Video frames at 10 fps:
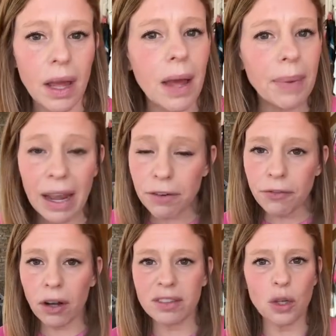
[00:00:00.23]
Behavior
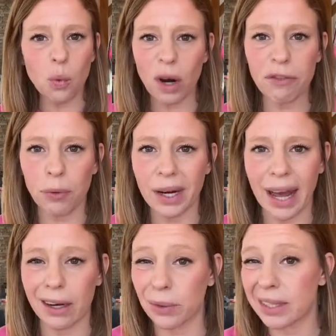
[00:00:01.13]
falls into one of four
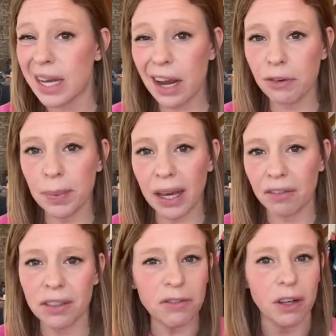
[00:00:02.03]
categories. Every
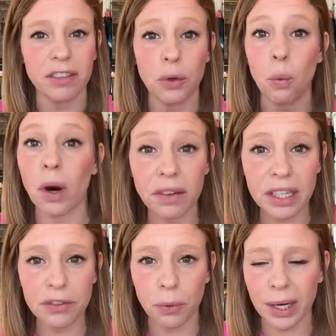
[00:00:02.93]
behavior falls into one of
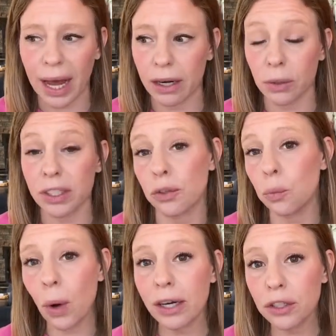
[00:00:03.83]
these four categories. And
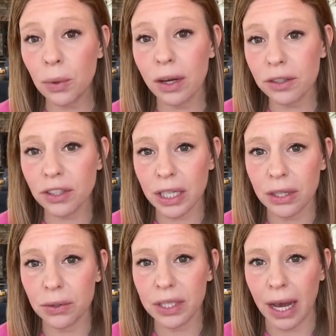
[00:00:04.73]
when you
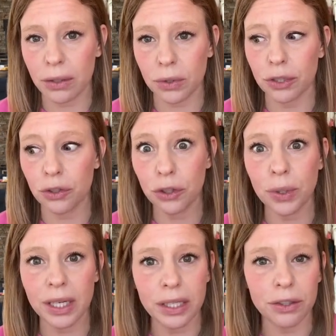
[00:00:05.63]
understand those categories, you
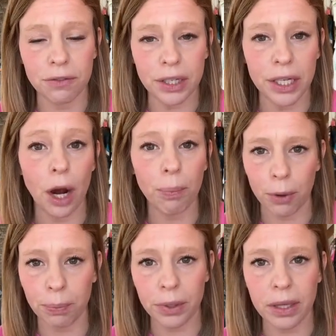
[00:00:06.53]
can intervene
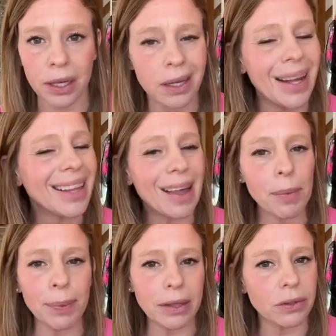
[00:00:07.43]
appropriately. Let me
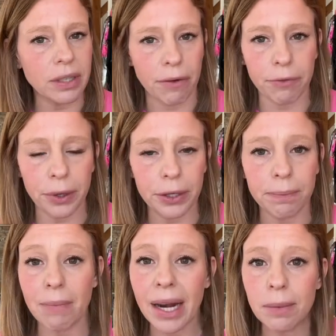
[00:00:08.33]
break those down for you.
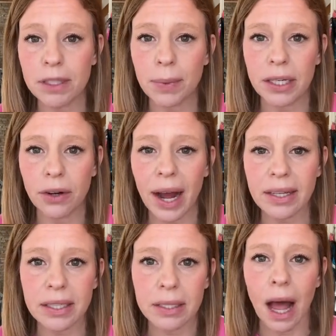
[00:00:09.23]
My name is Mandy
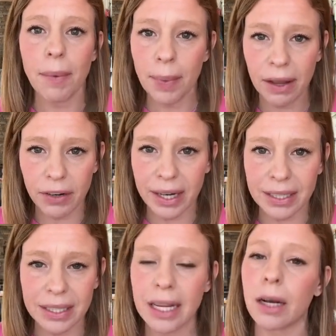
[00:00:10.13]
Grass. I'm a behavior
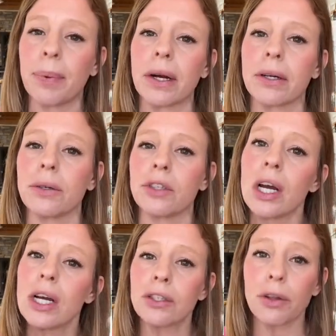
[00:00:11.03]
analyst and a parent coach.
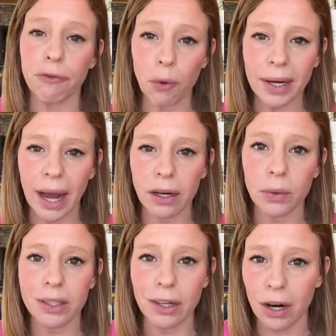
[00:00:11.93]
So the four
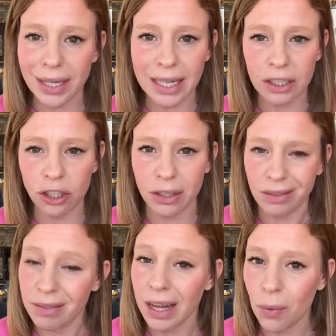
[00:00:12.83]
categories are attention.
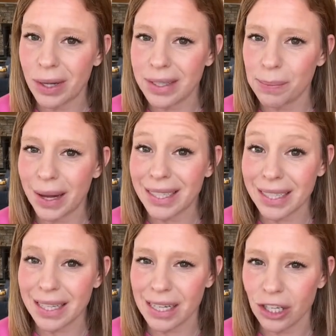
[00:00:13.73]
I want somebody's
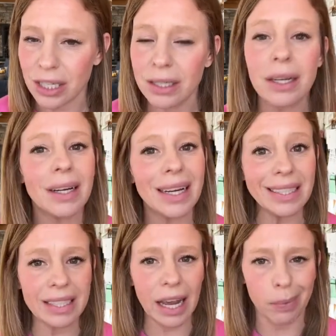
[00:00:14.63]
attention.
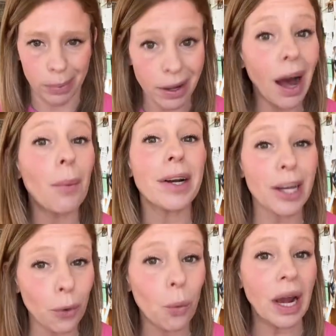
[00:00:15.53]
Escape. I want to
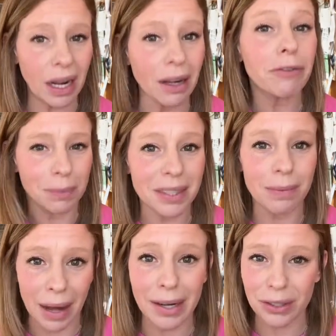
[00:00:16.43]
get away from
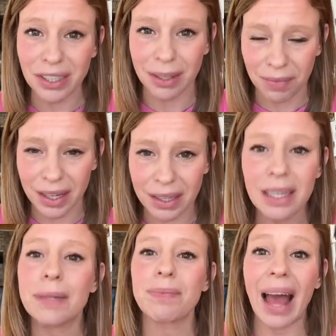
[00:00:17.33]
somebody or something.
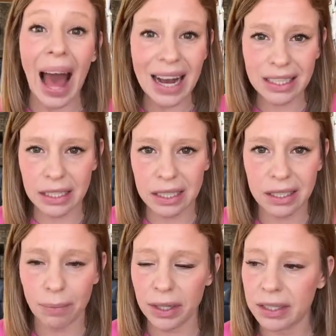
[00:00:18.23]
Access to
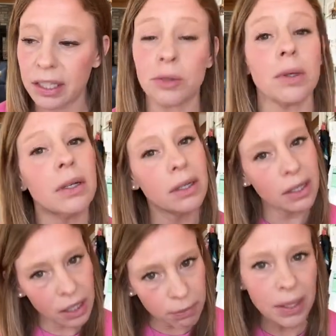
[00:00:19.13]
something tangible.
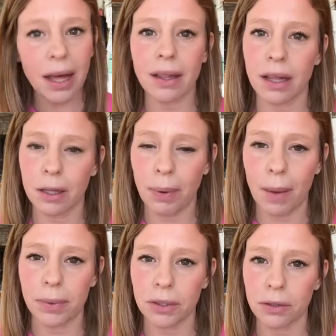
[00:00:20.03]
Give me that
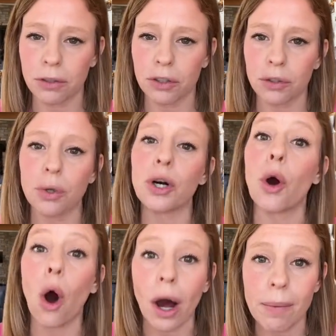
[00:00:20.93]
lollipop in the grocery store,
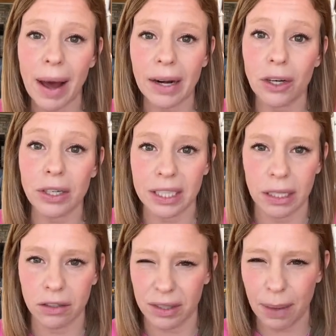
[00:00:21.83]
or automatic or
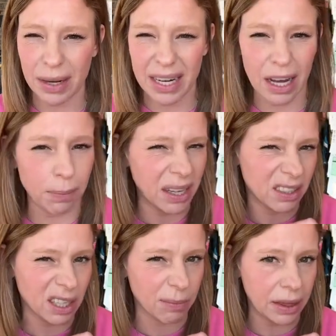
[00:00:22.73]
sensory. I'm going to nail bite or
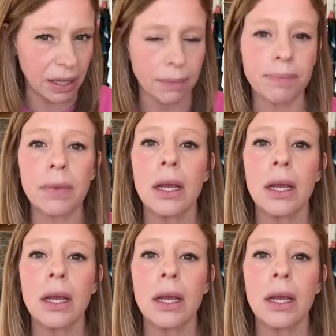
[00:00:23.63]
suck my thumb.